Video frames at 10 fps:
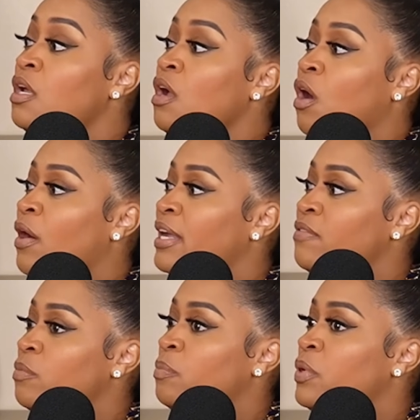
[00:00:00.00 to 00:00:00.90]
are
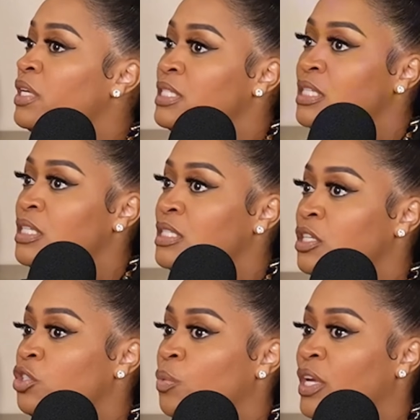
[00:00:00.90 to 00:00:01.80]
even put into these
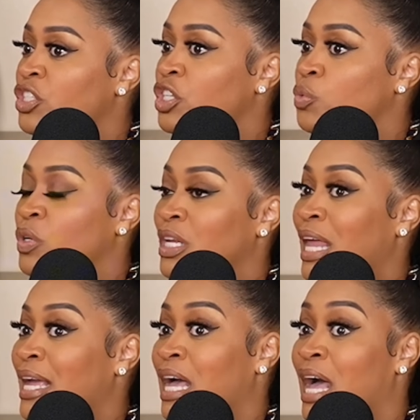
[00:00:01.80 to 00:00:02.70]
situations where they're
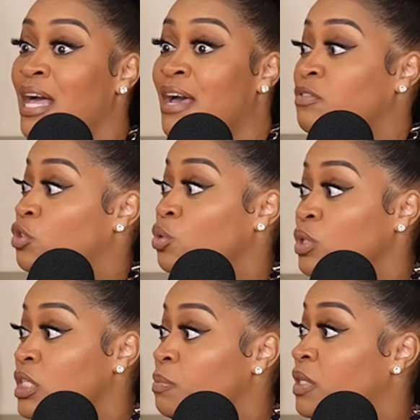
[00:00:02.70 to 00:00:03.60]
like, I have to do
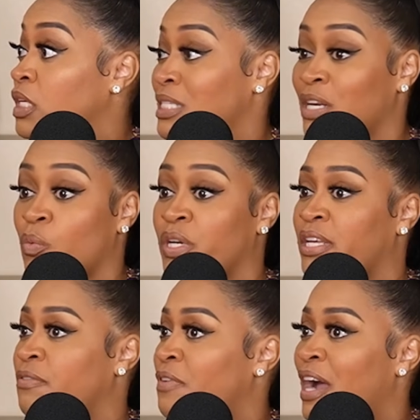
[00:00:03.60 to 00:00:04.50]
this because I don't want to get
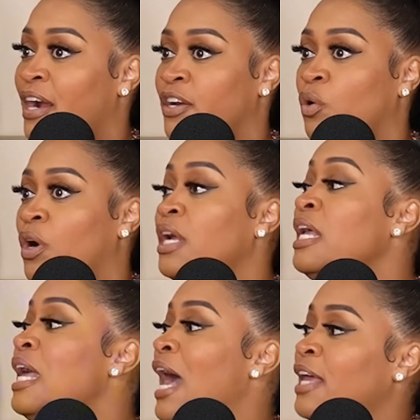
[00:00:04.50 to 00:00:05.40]
fired, or
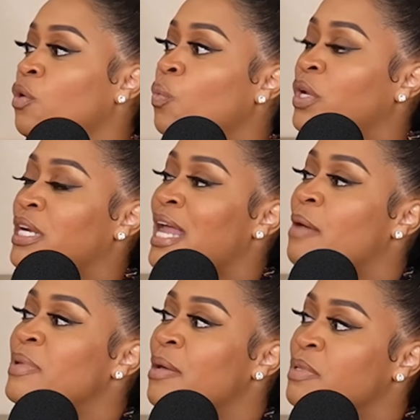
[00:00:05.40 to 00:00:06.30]
I don't want to not
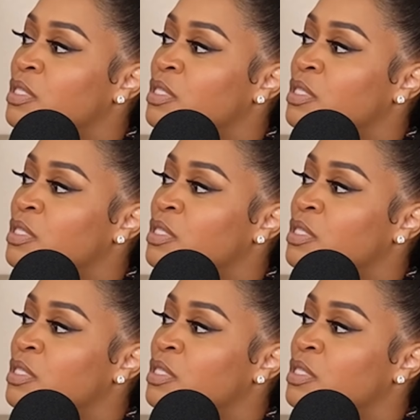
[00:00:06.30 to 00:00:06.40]
be able to,